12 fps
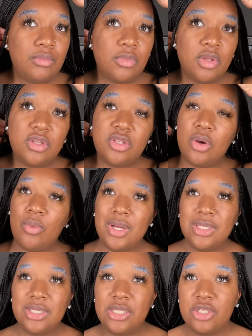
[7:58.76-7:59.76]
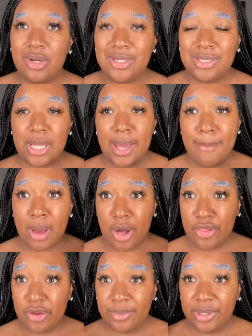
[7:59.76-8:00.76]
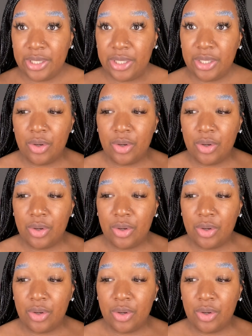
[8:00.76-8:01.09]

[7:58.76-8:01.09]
So once it starts to like bother me or